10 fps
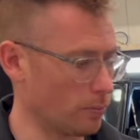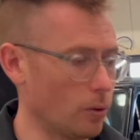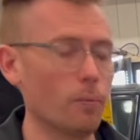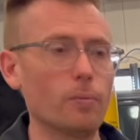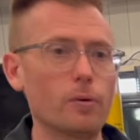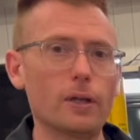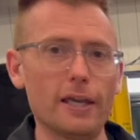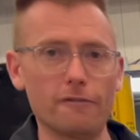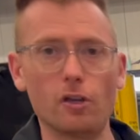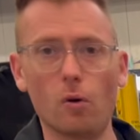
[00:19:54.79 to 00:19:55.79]
pump
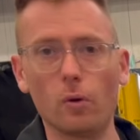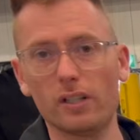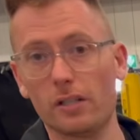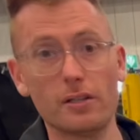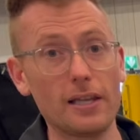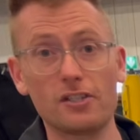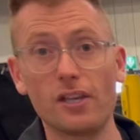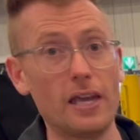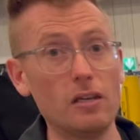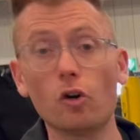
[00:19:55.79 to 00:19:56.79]
if you're wanting, let's
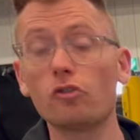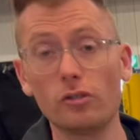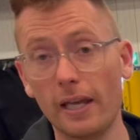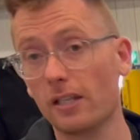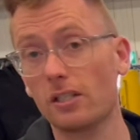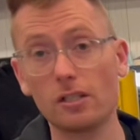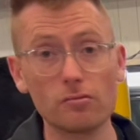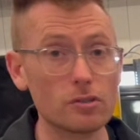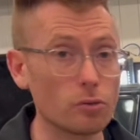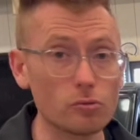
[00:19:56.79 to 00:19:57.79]
say, 180,
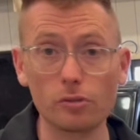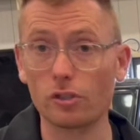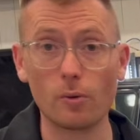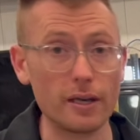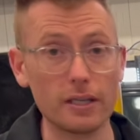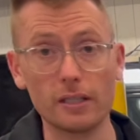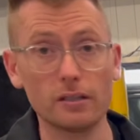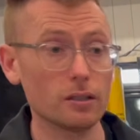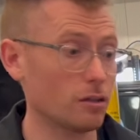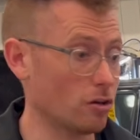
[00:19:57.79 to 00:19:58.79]
220
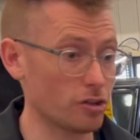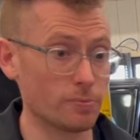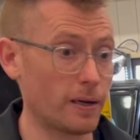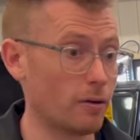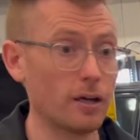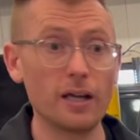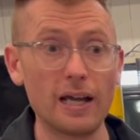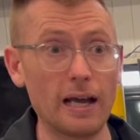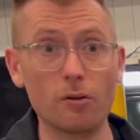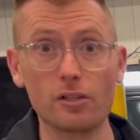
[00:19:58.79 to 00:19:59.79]
horsepower
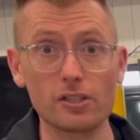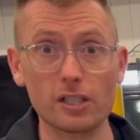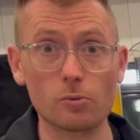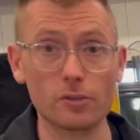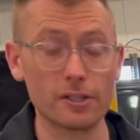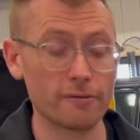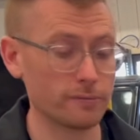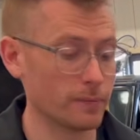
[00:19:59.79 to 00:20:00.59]
out of your 617,